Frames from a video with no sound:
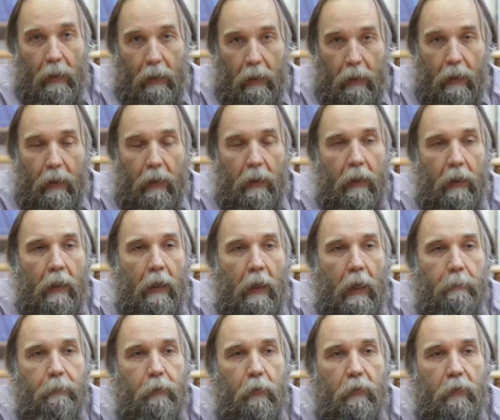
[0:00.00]

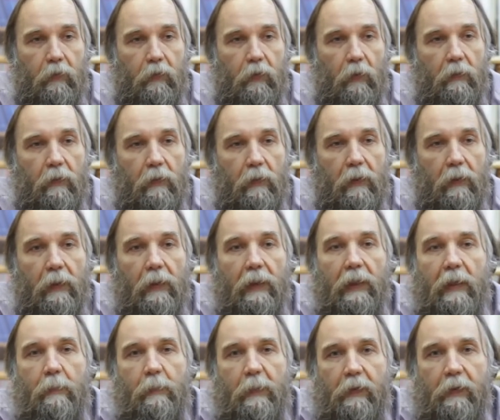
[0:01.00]
up to the certain
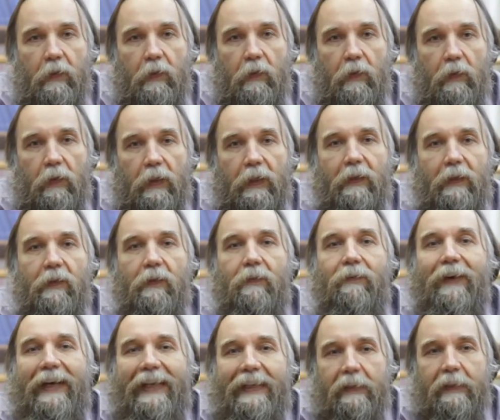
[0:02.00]
limits is
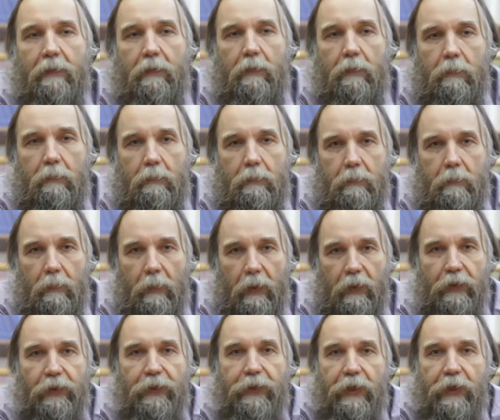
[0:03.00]
valid
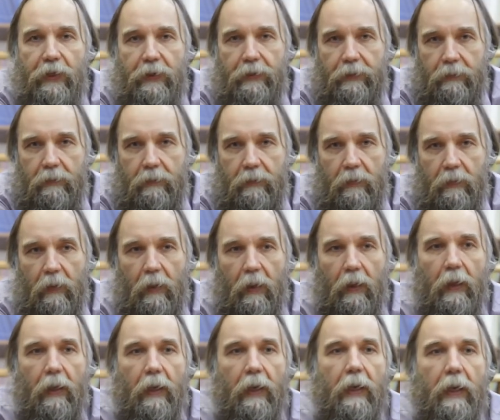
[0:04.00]
here
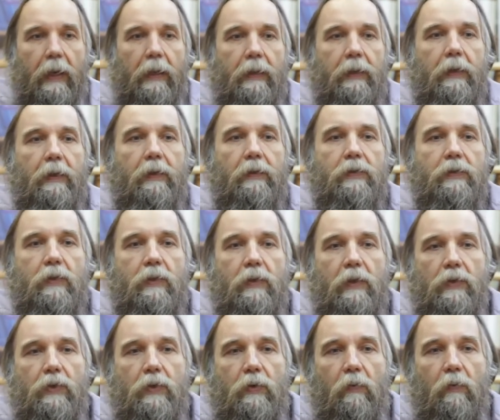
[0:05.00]
in the
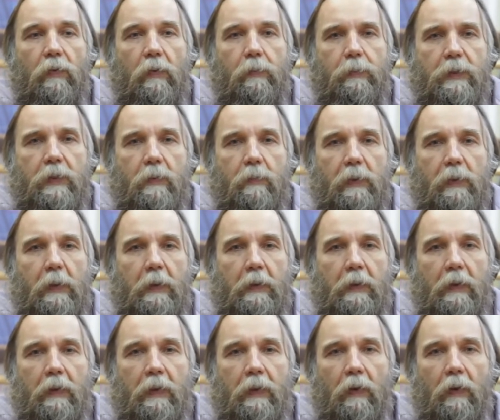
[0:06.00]
consideration of the
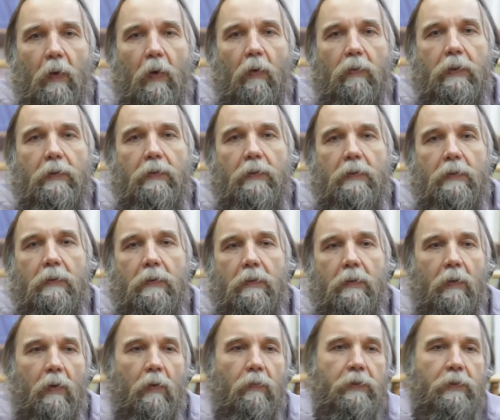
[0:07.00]
possibility
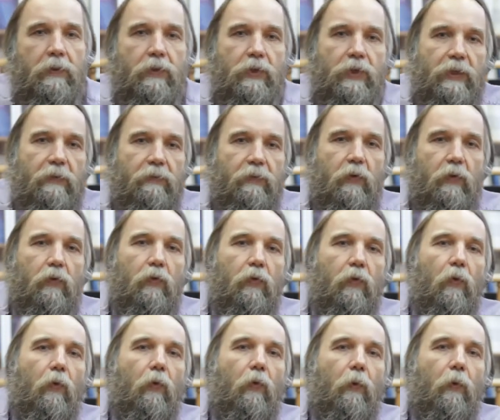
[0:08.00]
of the shift
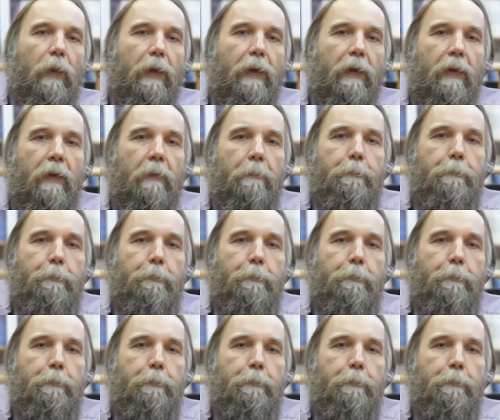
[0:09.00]
to the